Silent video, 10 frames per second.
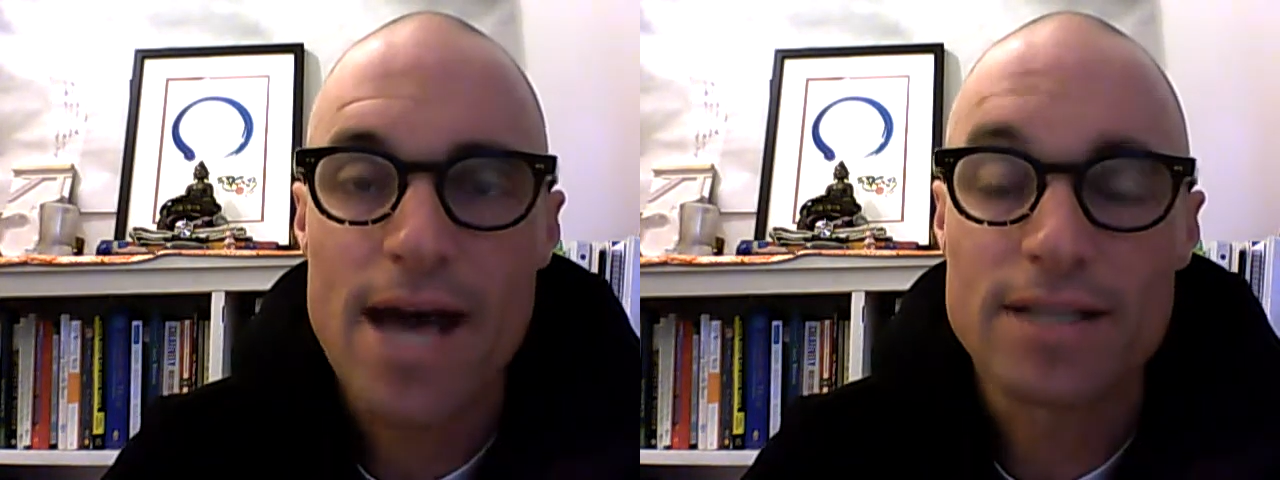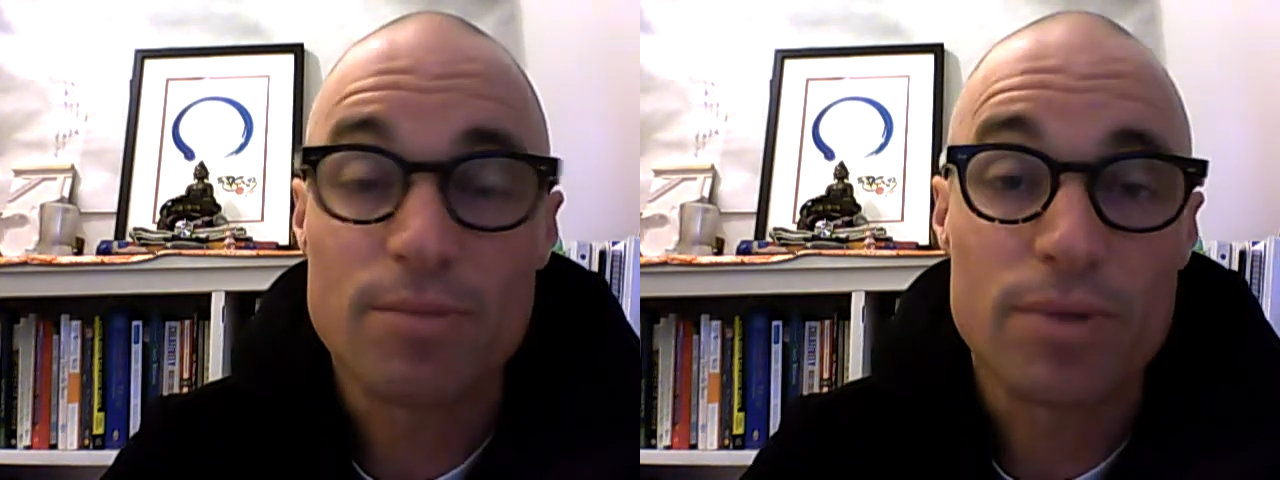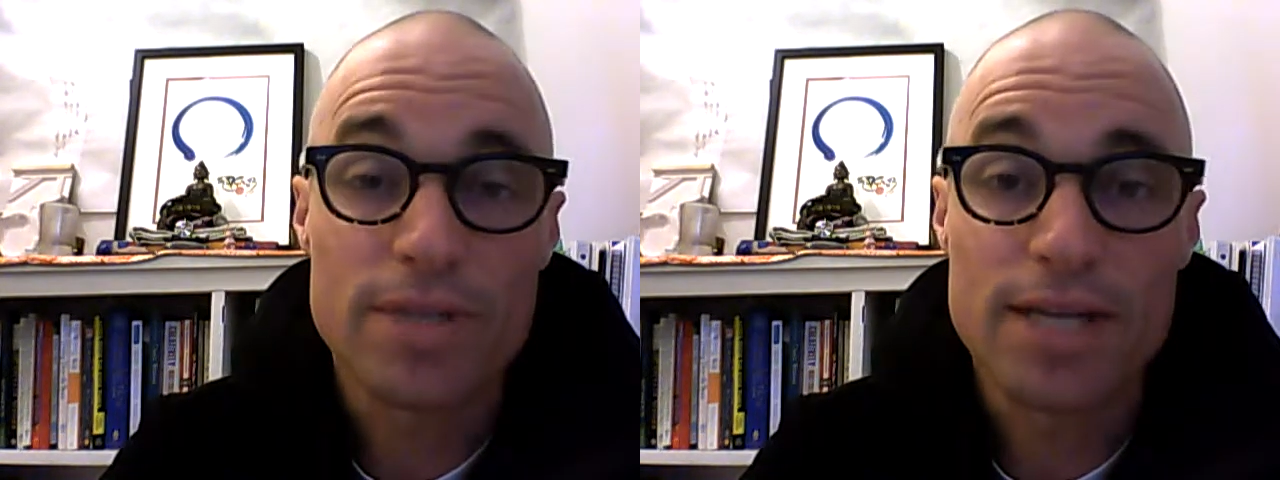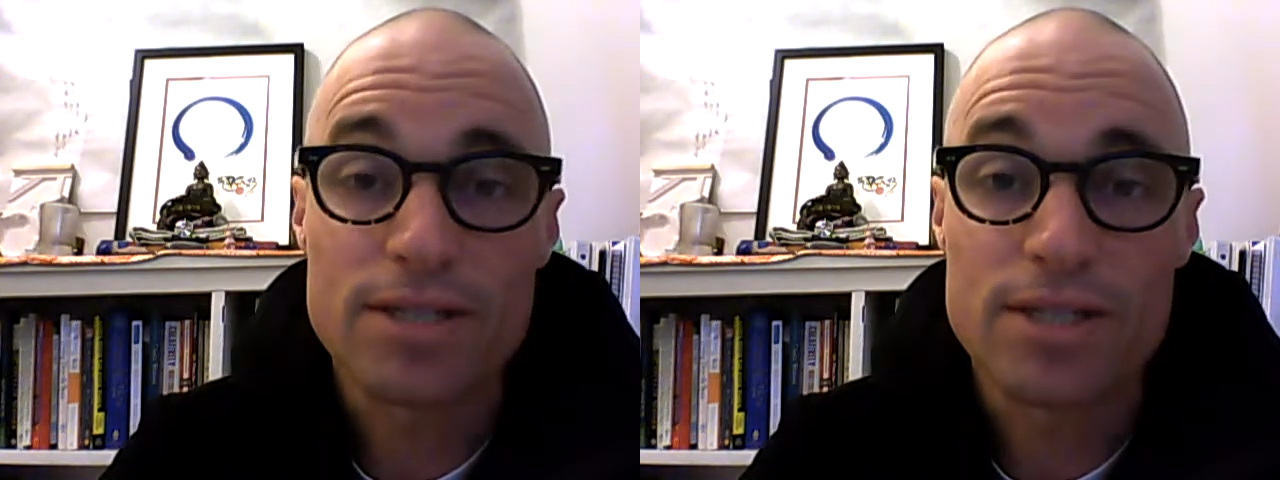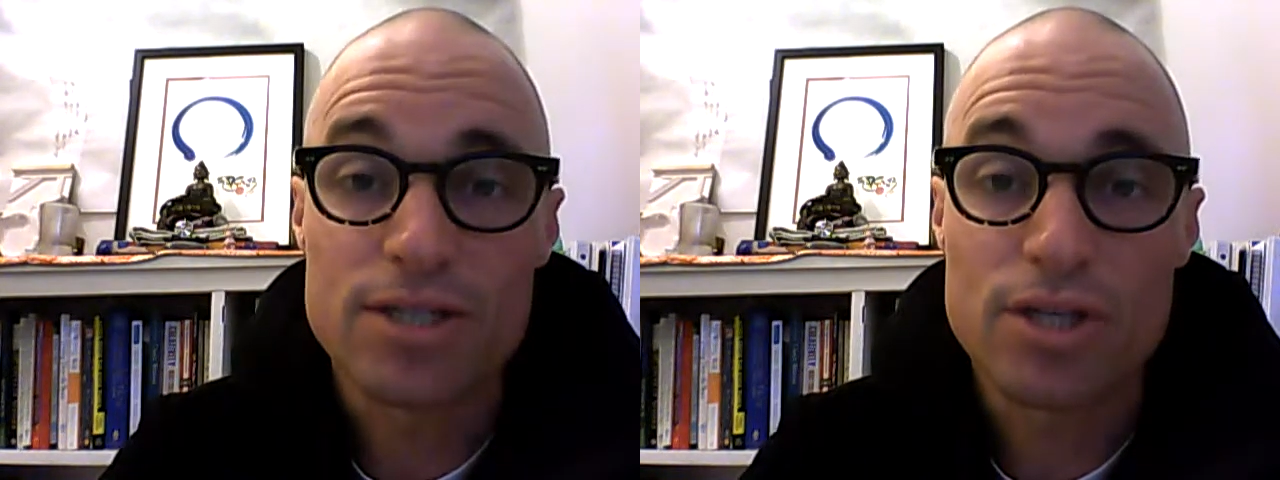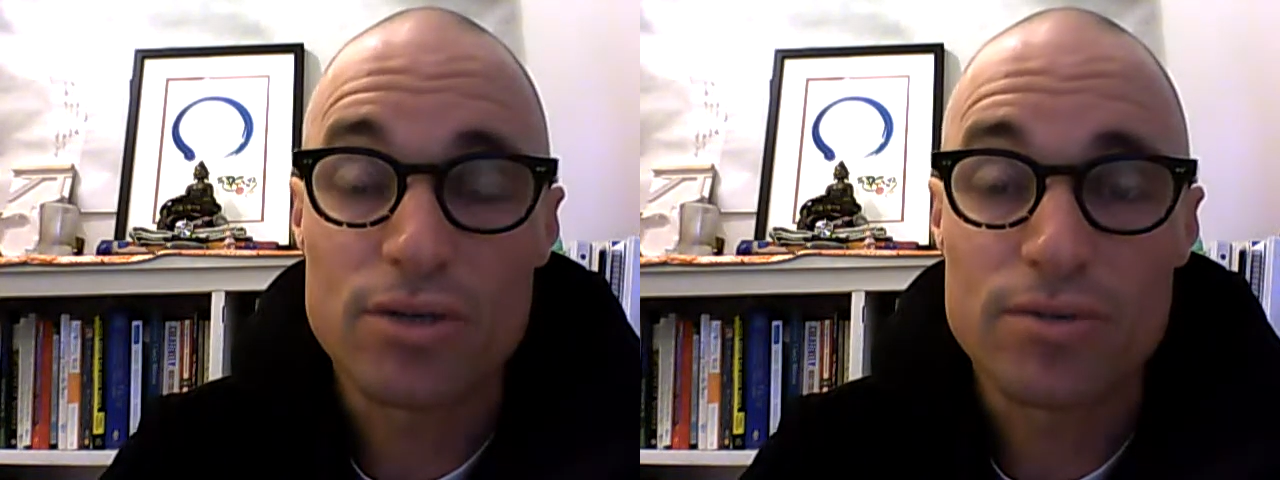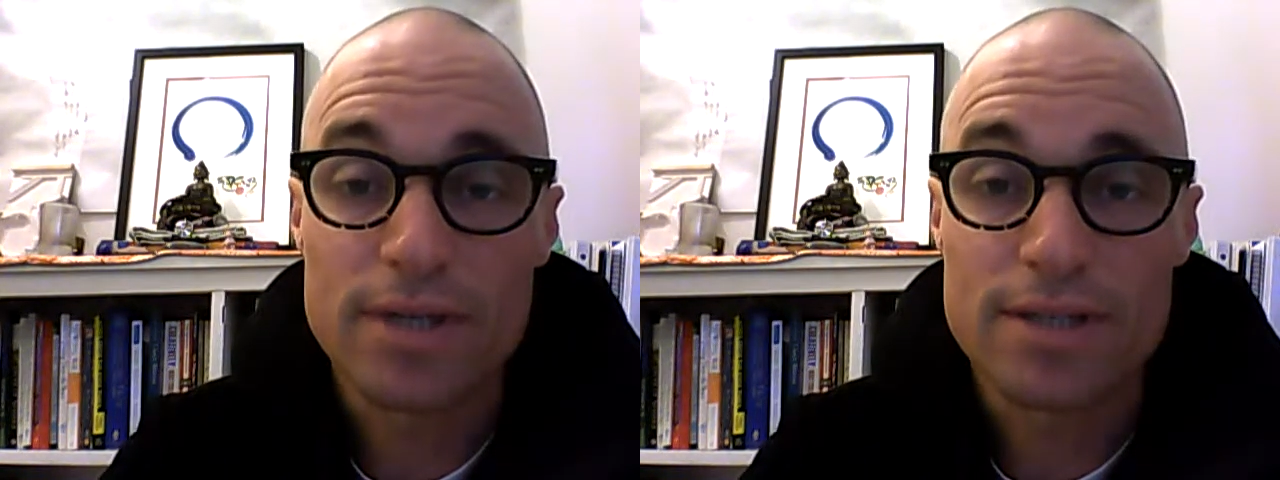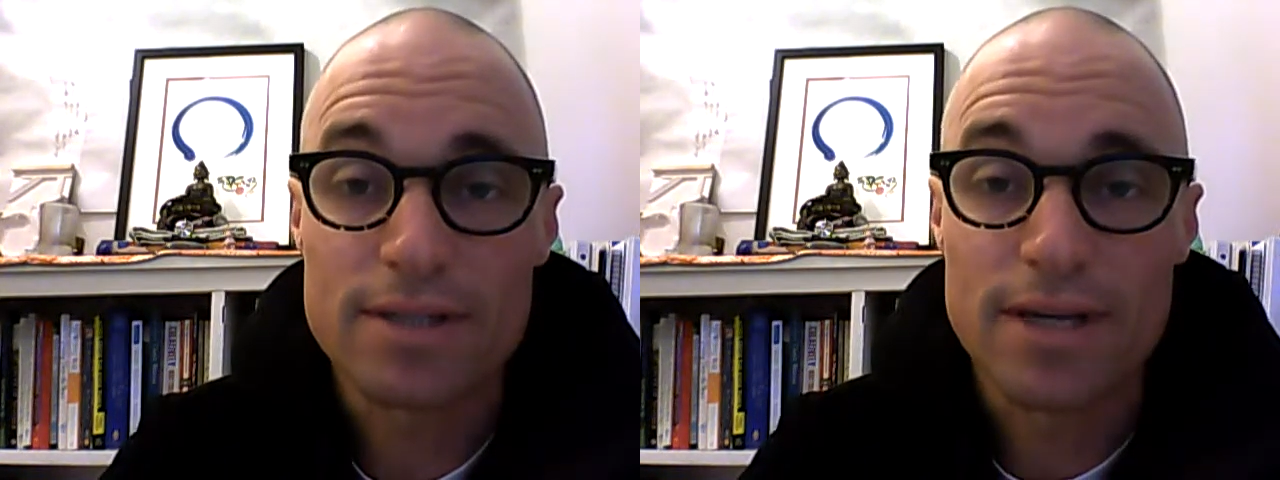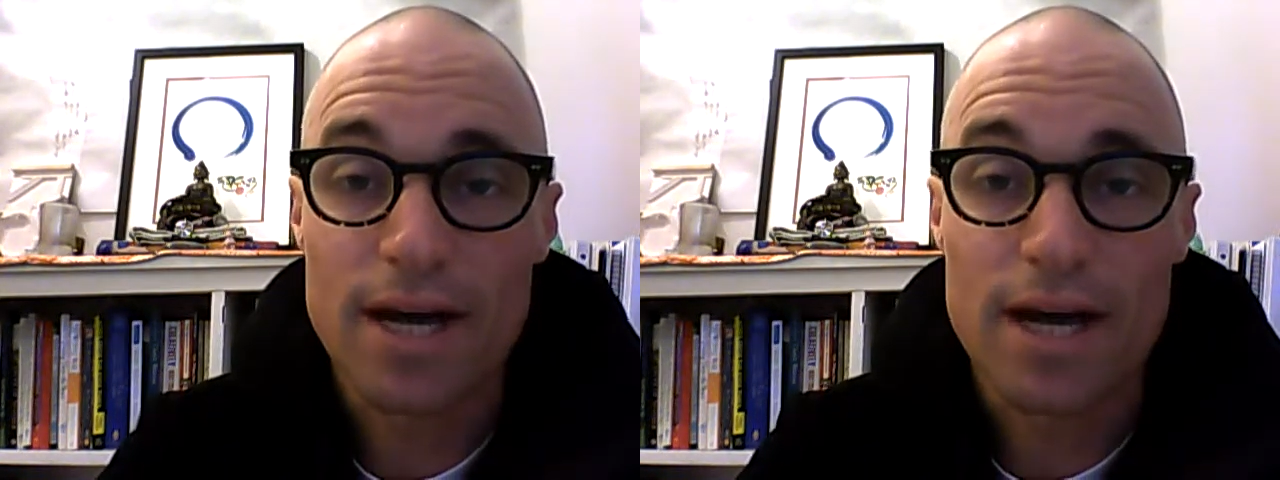As it pertains to children,